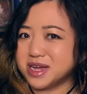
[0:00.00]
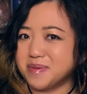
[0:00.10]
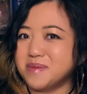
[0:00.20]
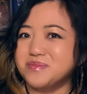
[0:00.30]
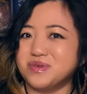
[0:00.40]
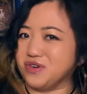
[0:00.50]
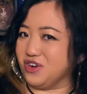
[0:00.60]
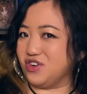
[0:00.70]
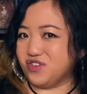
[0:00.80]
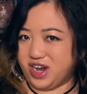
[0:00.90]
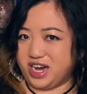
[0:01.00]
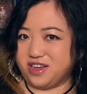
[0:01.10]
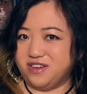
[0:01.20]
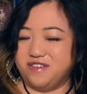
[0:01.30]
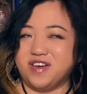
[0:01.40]
becoming more
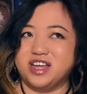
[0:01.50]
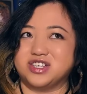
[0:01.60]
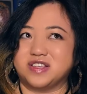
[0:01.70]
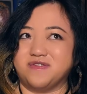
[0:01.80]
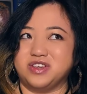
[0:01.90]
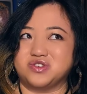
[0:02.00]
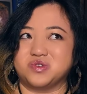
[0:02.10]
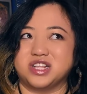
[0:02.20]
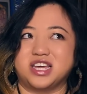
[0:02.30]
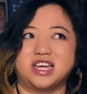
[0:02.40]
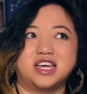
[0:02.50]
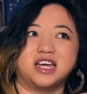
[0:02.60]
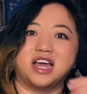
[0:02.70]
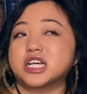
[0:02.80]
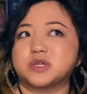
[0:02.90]
creative and just
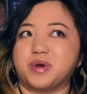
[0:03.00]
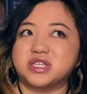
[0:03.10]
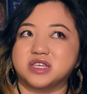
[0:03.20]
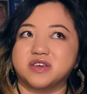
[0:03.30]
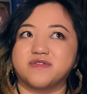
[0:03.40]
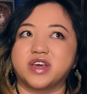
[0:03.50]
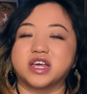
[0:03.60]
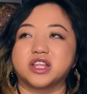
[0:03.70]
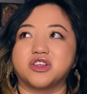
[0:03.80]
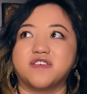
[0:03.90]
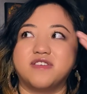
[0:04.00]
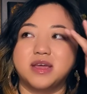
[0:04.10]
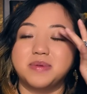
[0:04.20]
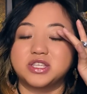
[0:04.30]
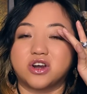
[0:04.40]
visually expressive. Like, don't even
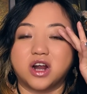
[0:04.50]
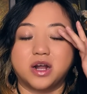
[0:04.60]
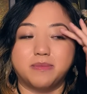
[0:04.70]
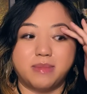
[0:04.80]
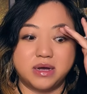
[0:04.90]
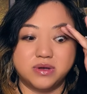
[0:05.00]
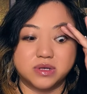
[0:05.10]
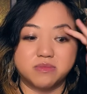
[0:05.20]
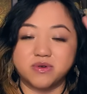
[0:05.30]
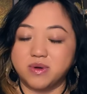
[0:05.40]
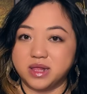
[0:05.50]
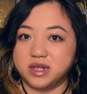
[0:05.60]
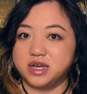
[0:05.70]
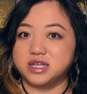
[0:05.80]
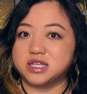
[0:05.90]
get me started on Miles
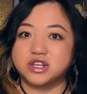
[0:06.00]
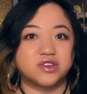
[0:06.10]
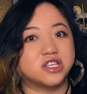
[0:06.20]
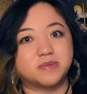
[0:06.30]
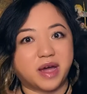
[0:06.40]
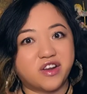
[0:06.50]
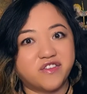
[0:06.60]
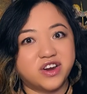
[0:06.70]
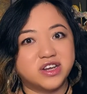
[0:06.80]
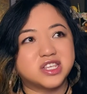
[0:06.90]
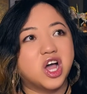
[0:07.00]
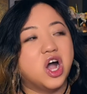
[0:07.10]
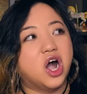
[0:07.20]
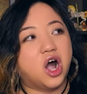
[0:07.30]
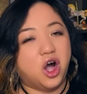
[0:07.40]
Morales Into the Spider-Verse.
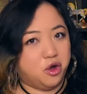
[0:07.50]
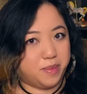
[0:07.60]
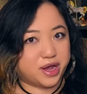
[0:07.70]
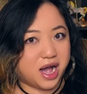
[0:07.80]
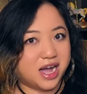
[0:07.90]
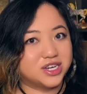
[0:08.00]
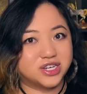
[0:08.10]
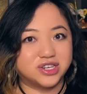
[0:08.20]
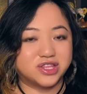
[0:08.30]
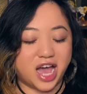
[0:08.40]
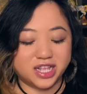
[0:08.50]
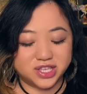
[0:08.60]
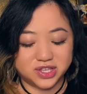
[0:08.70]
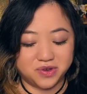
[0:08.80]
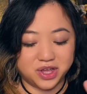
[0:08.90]
Oh my gosh, that
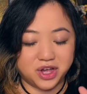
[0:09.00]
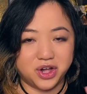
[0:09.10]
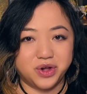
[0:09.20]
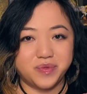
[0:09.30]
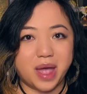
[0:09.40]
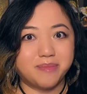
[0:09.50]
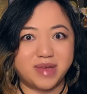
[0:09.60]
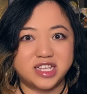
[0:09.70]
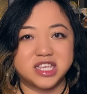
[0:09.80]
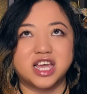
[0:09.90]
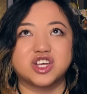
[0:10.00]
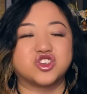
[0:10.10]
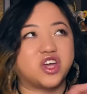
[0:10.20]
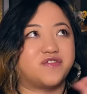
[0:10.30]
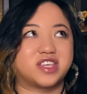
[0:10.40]
studio, amazing.
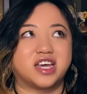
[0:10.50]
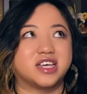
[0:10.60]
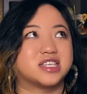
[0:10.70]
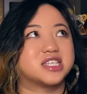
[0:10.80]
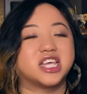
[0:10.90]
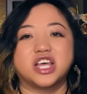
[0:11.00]
Chef's kiss,